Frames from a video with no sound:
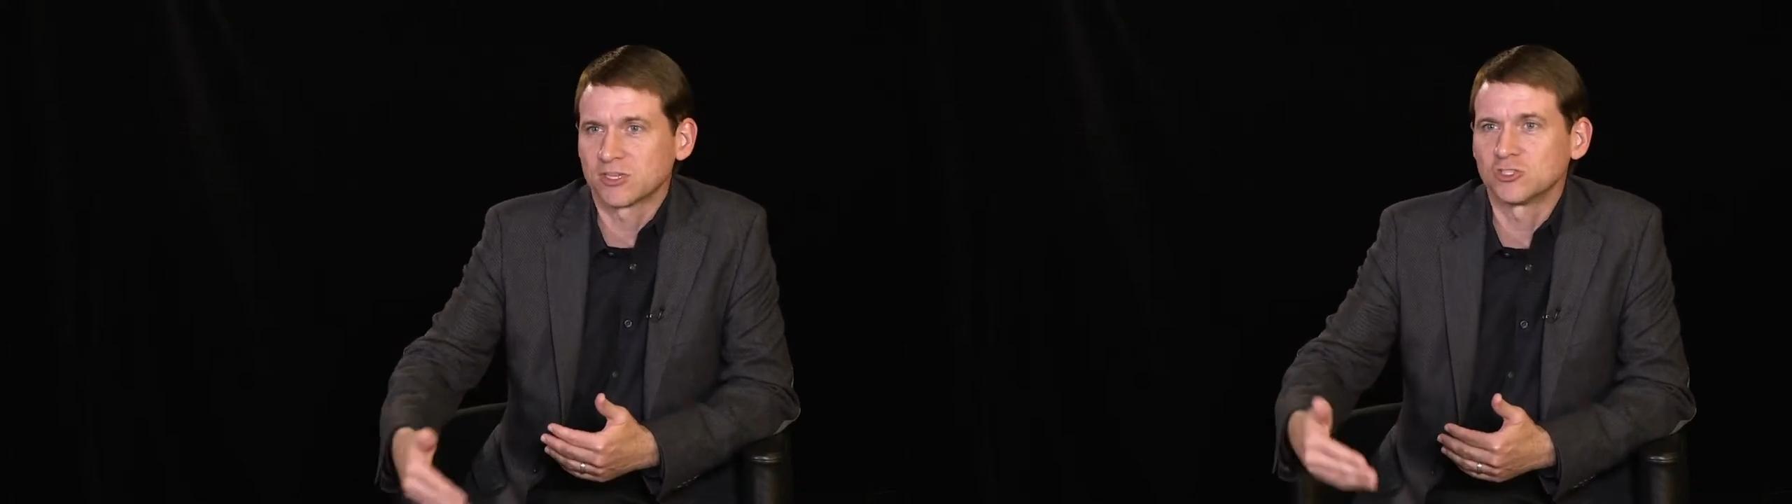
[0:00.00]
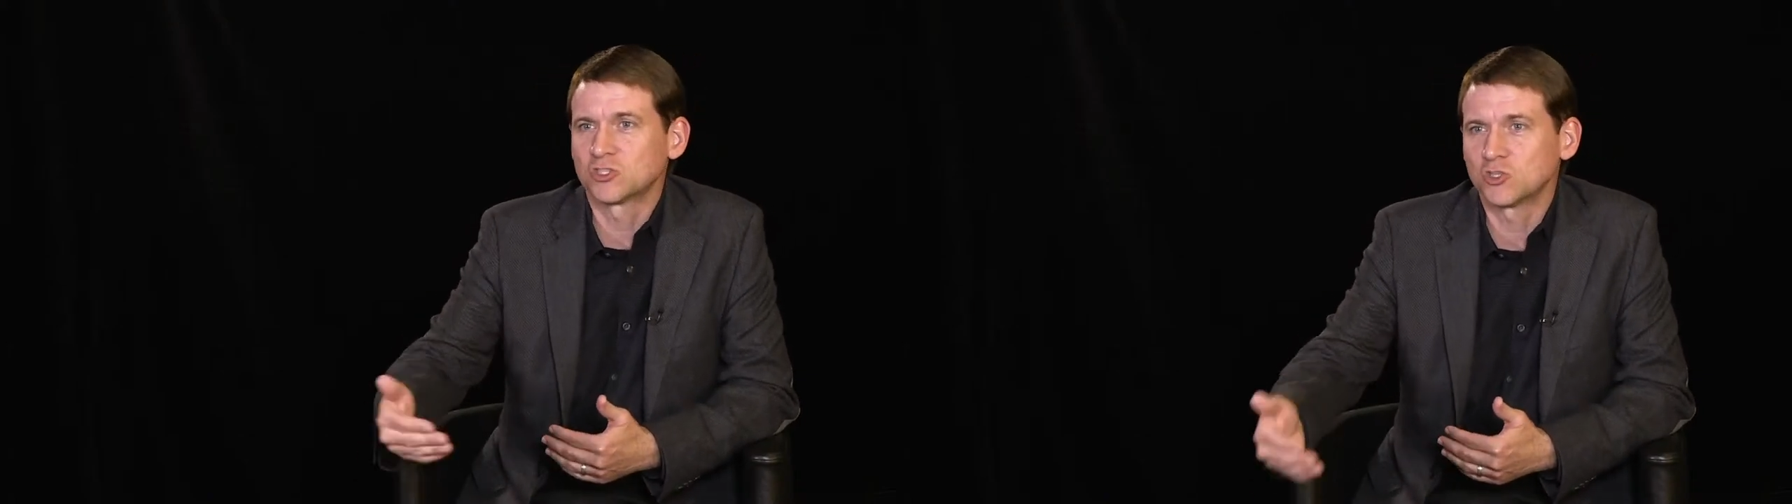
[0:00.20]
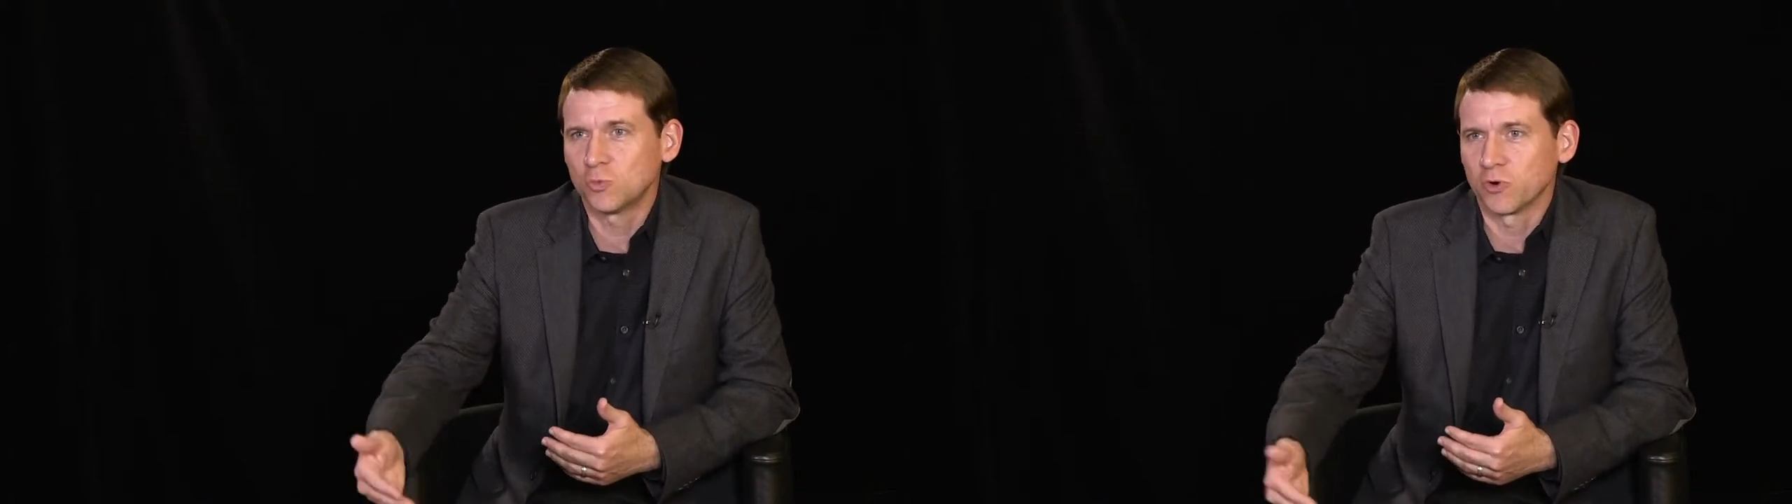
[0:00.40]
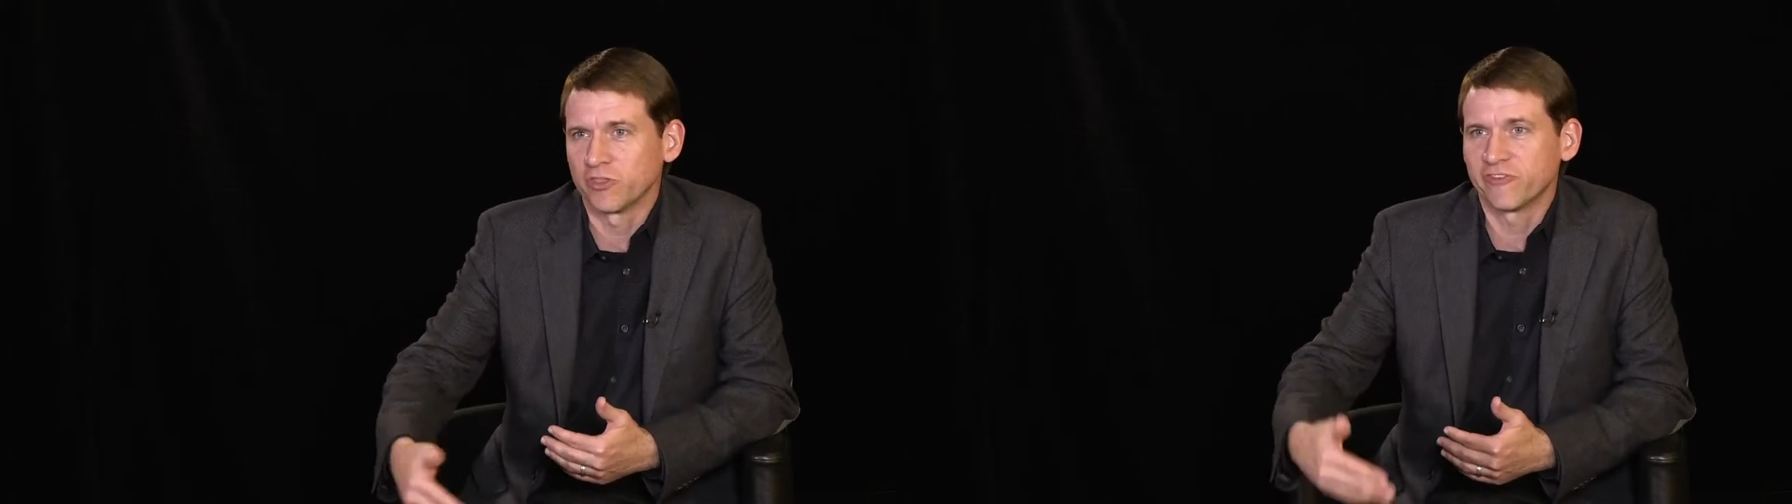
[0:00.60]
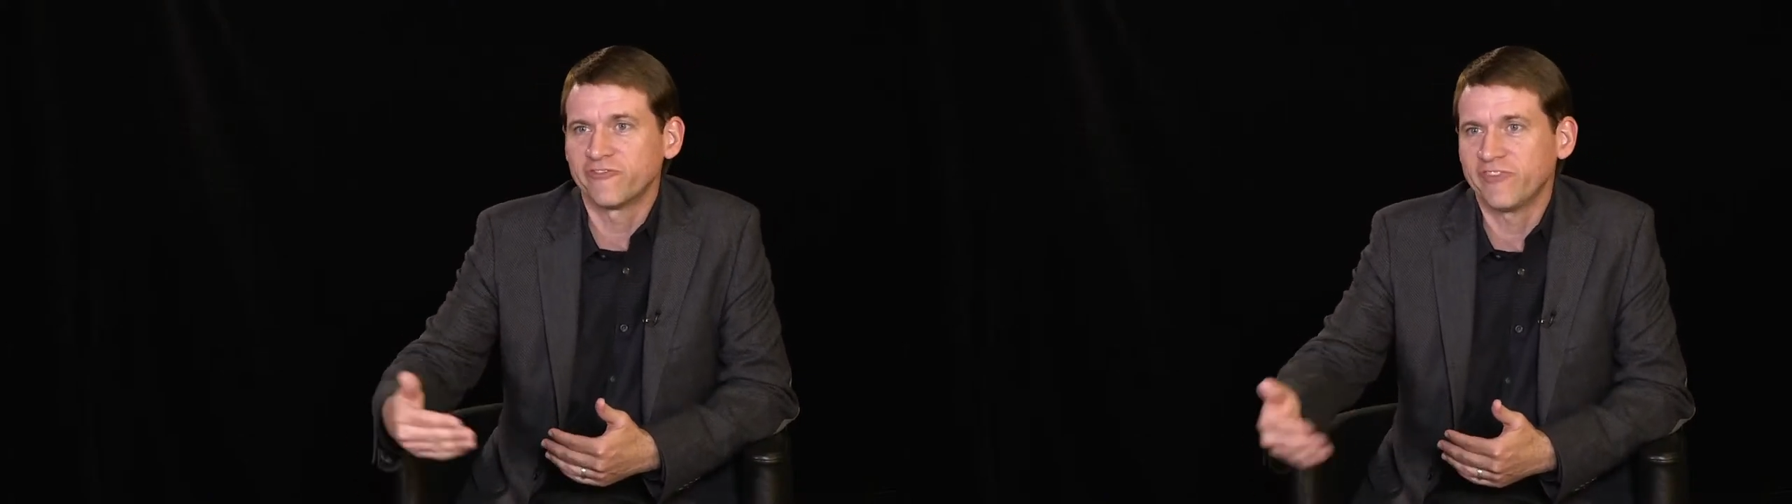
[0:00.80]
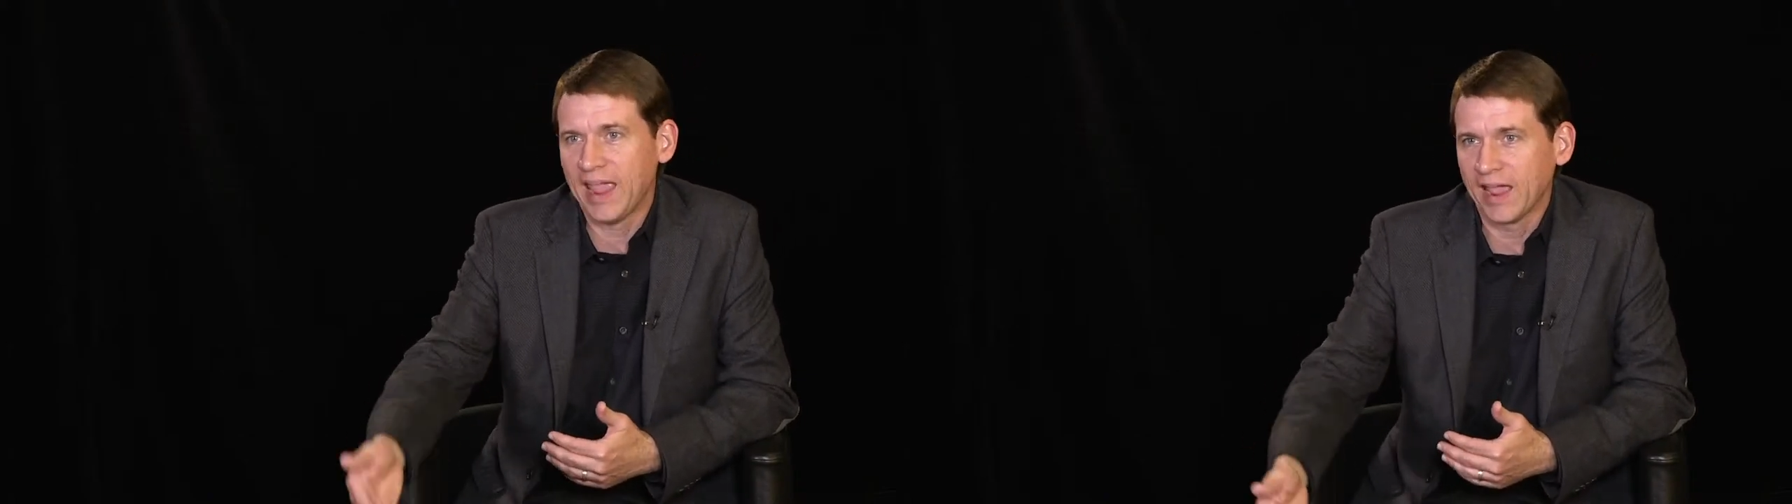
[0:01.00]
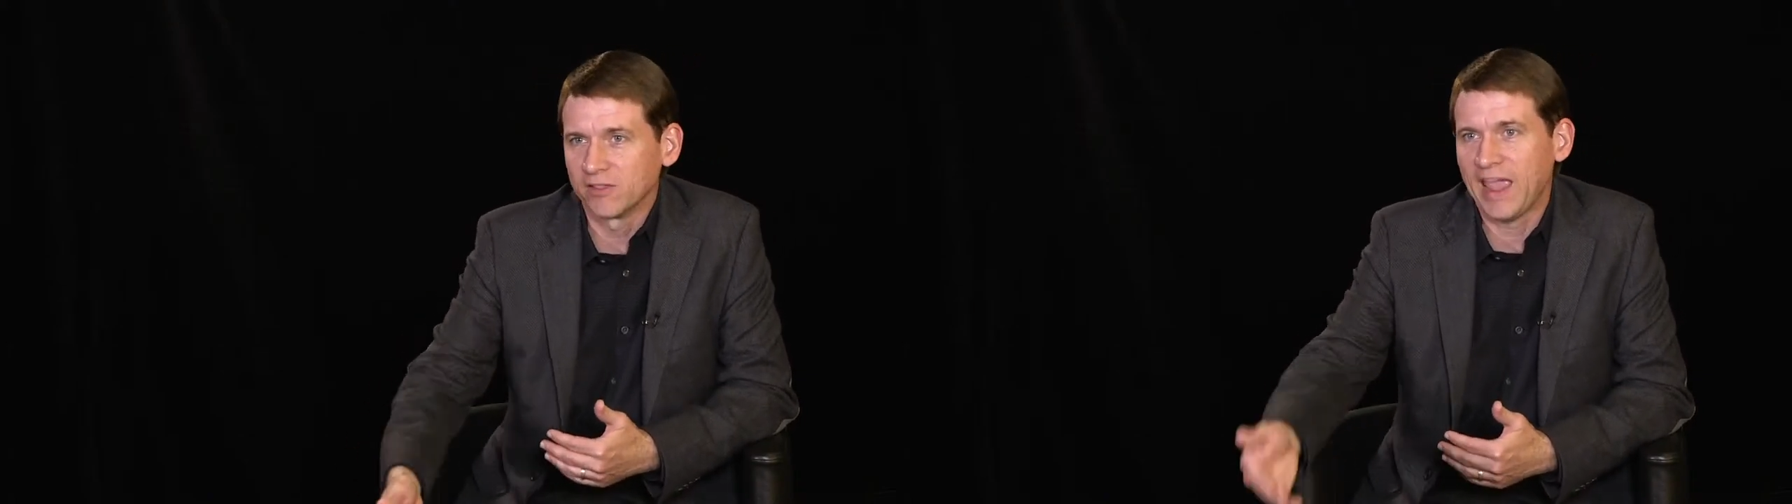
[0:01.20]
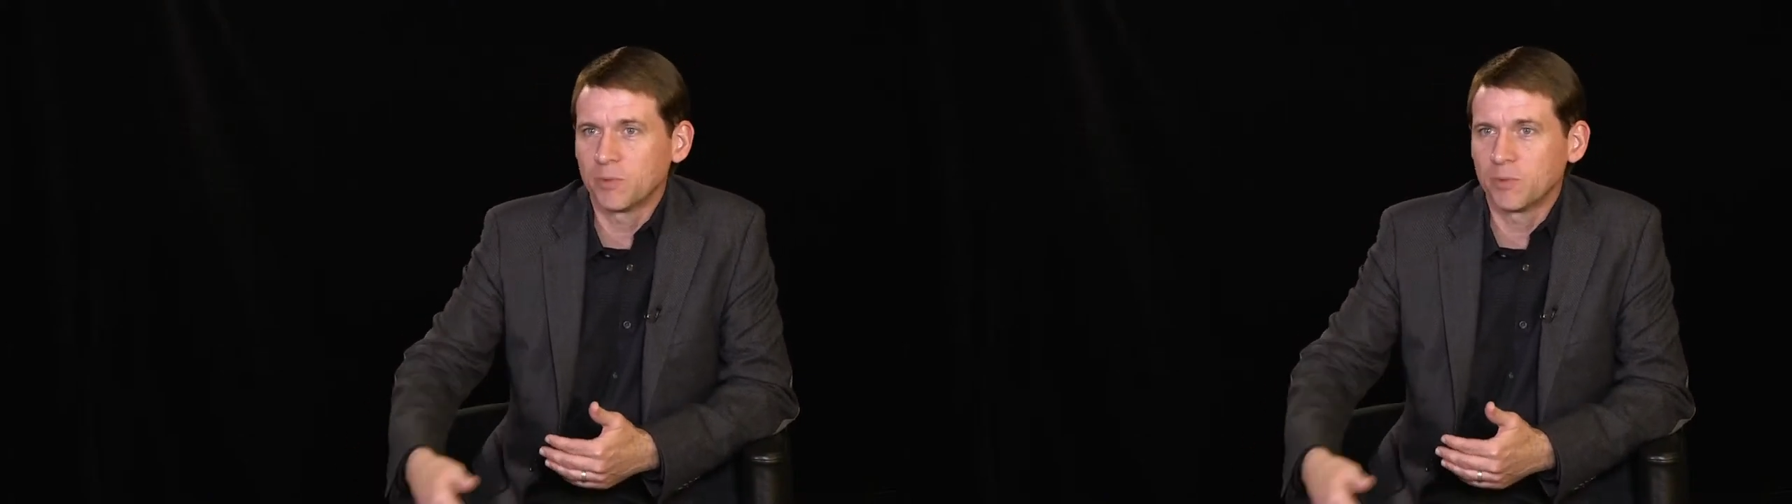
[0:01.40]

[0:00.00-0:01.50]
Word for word: the consumer, the fan,